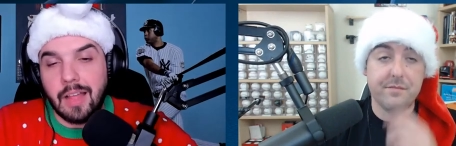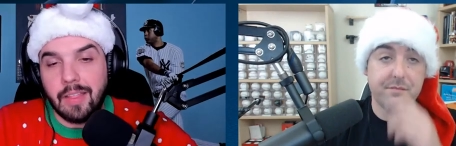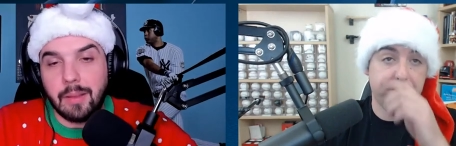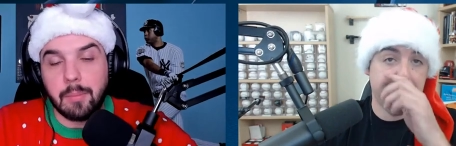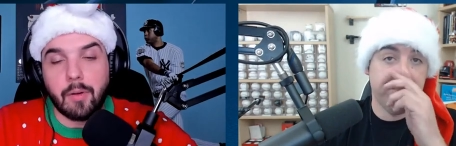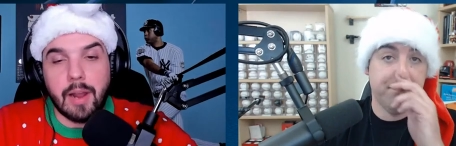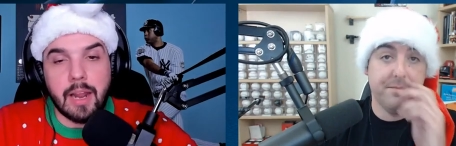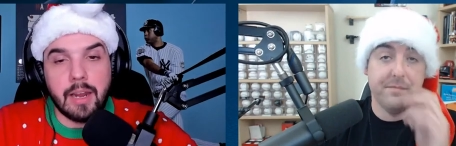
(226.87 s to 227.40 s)
Speaker 1: I
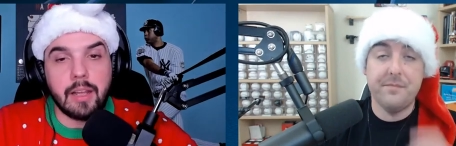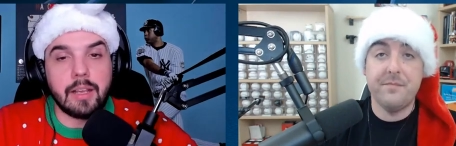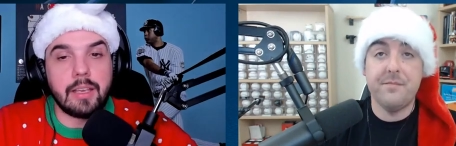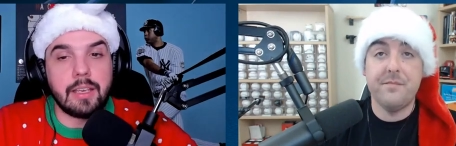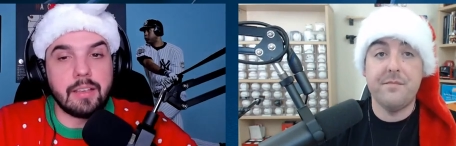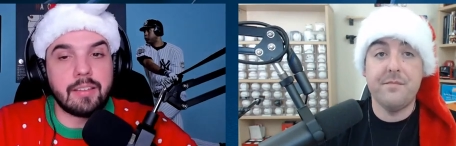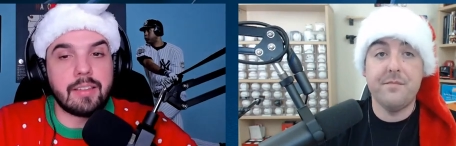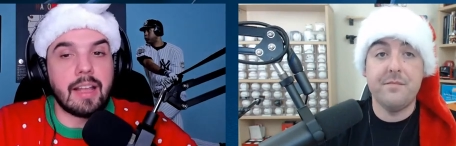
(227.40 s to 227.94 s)
think Miranda,
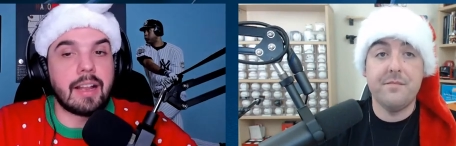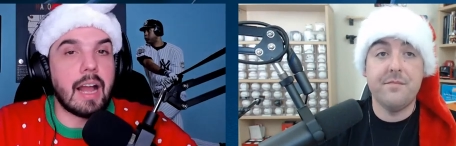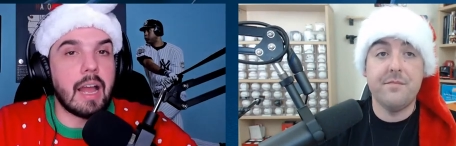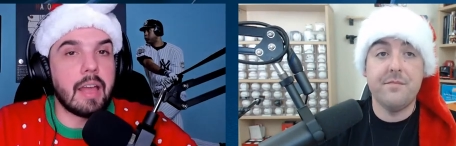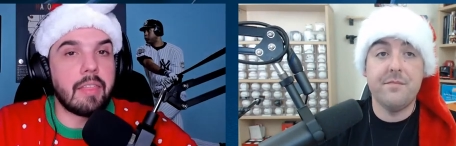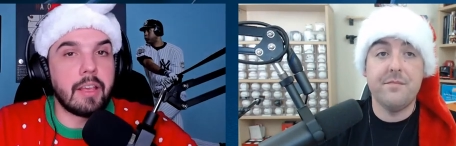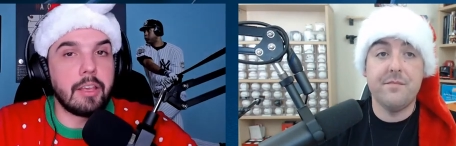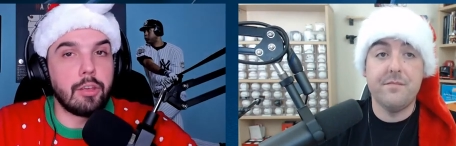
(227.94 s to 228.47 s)
he is that
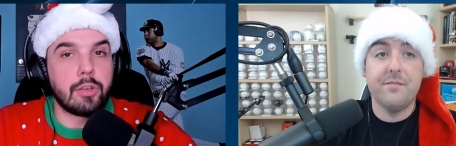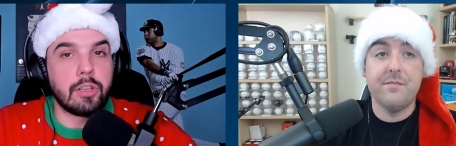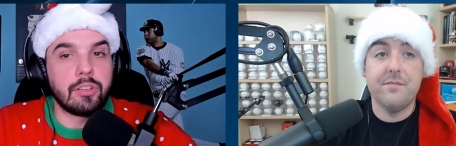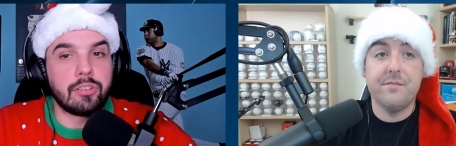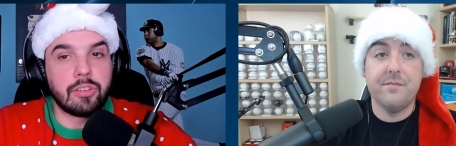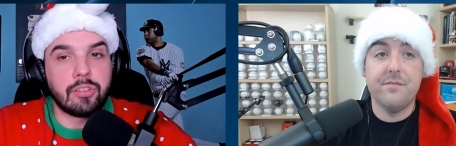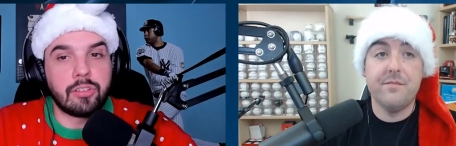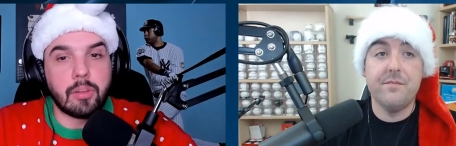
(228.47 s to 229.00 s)
guy that you
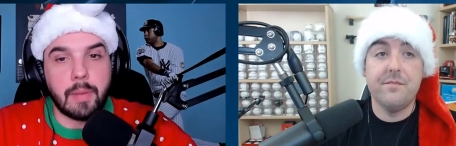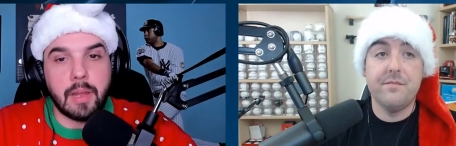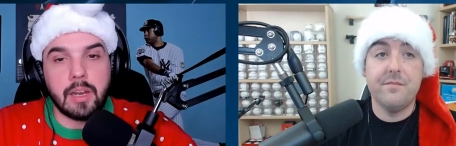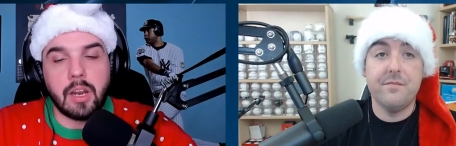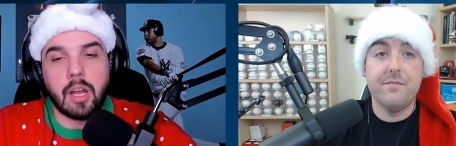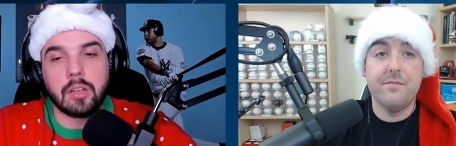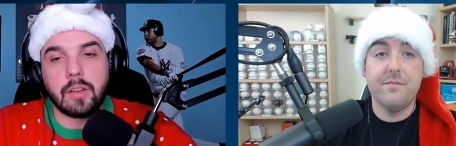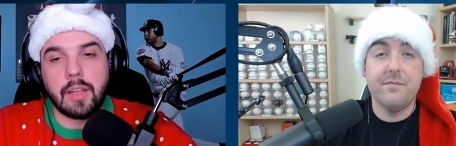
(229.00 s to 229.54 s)
can just
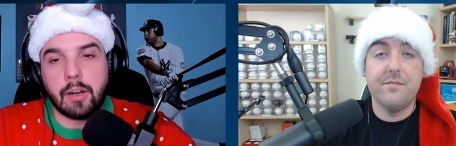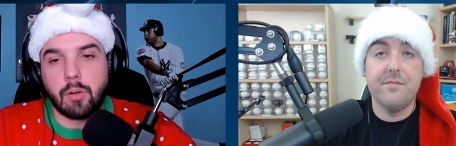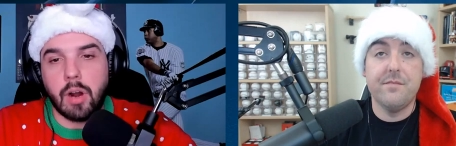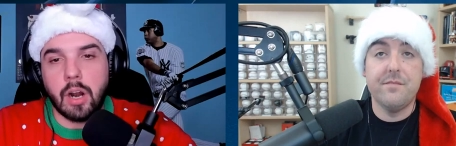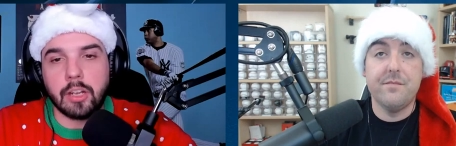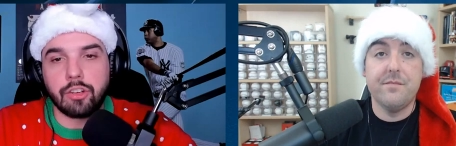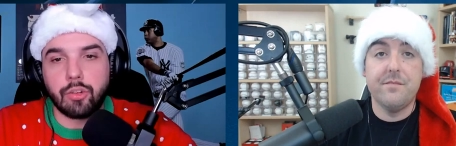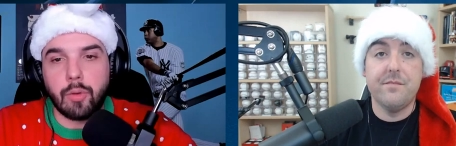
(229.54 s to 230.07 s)
depend on later
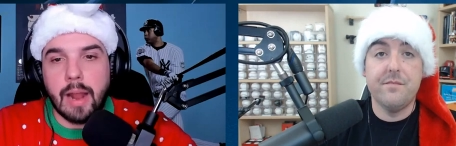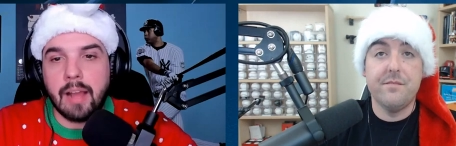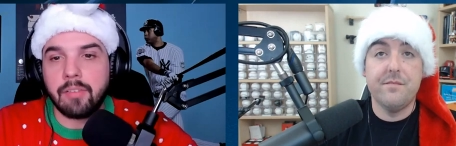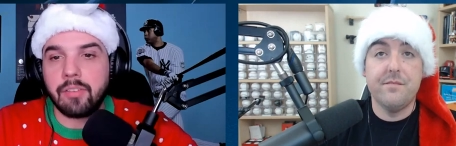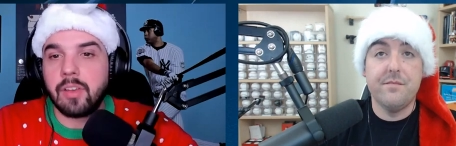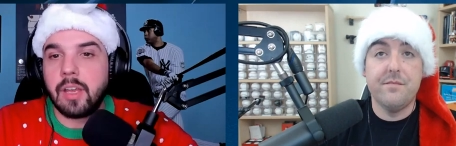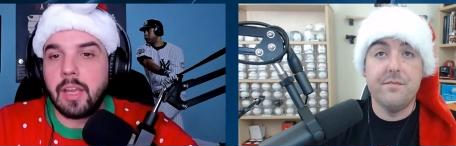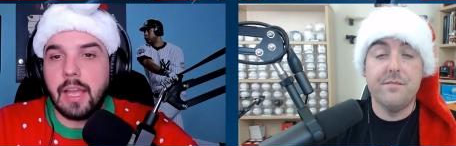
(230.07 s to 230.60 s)
on in
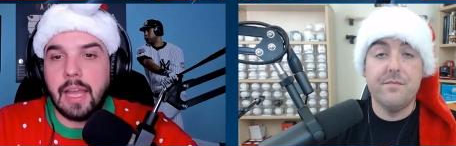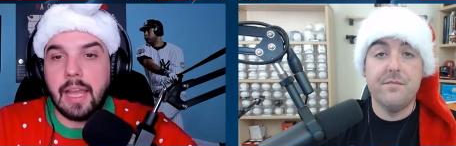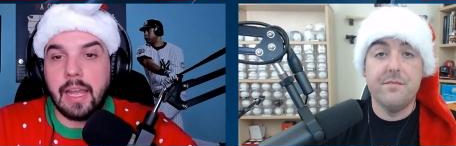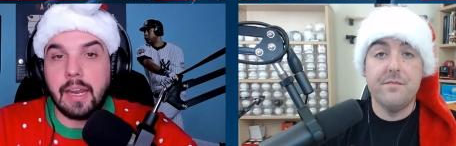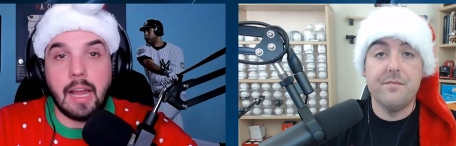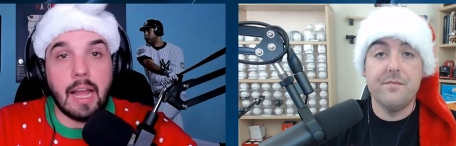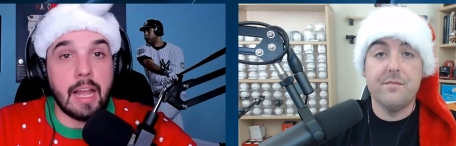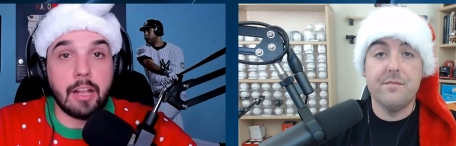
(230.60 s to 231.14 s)
drafts,
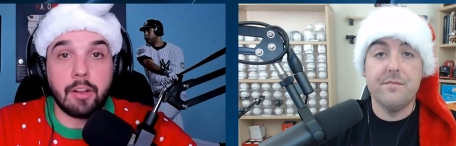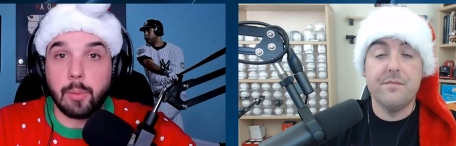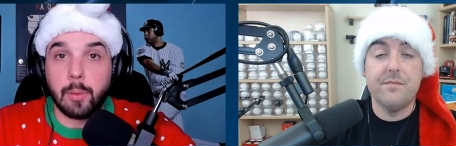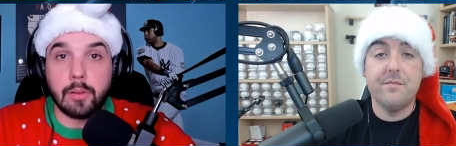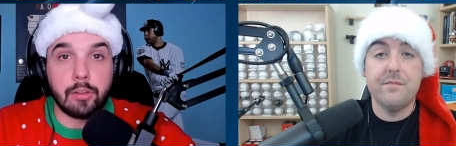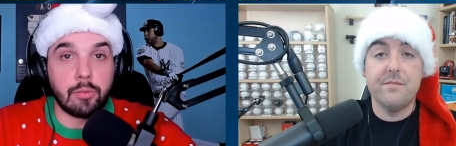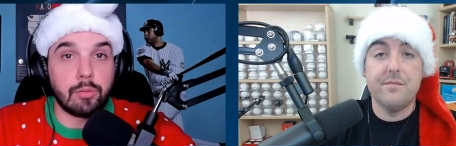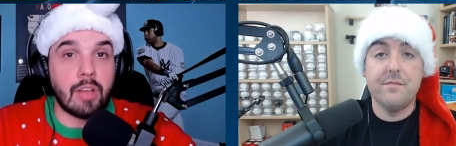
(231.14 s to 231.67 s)
and I agree with you.